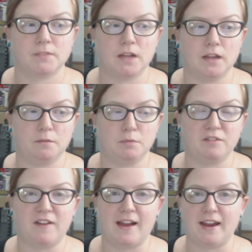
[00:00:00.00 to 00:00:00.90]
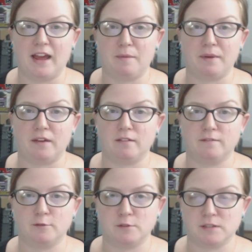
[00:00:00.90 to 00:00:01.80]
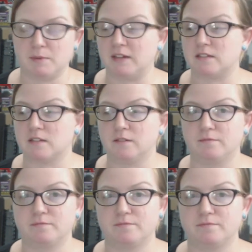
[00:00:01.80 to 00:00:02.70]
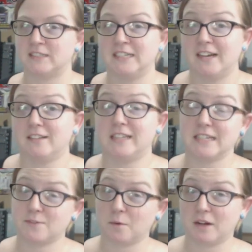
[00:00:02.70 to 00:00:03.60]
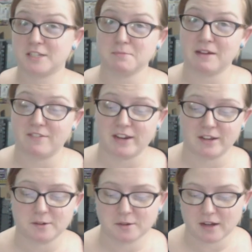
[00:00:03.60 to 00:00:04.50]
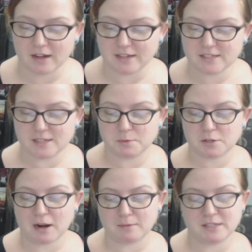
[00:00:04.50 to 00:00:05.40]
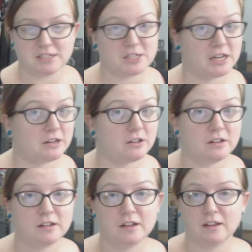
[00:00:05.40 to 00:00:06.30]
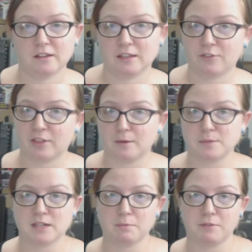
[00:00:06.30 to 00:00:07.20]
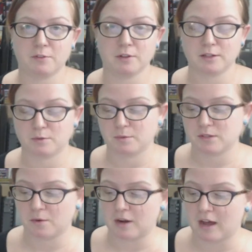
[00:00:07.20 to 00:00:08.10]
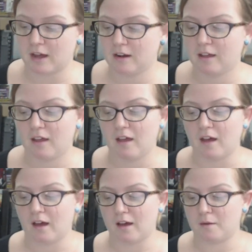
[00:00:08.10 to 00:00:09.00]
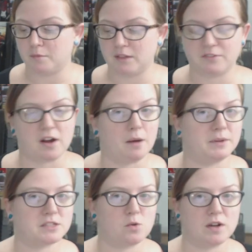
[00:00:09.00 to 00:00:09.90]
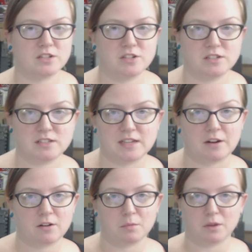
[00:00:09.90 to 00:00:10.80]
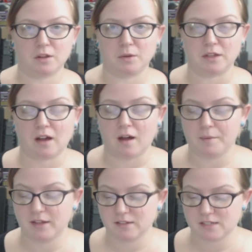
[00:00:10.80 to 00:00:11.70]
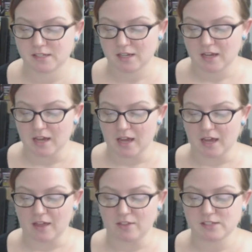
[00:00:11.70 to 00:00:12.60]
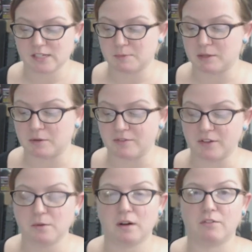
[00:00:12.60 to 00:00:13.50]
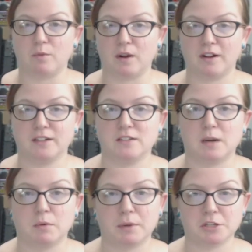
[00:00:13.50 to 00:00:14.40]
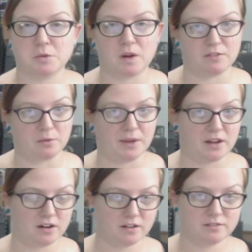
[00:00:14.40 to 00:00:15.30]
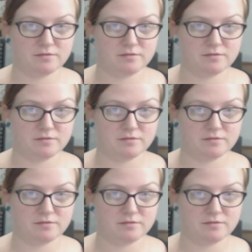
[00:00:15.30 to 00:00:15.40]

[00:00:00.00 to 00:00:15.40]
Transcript: And be fat and happy. Food's the best. Thanks for watching my video. Uh, subscribe to the channel. Leave a thumbs up if you liked what was going on. Um, leave comments, questions, etc. below in the comments. And this has been a review of the Waring Double Belgian Waffle Maker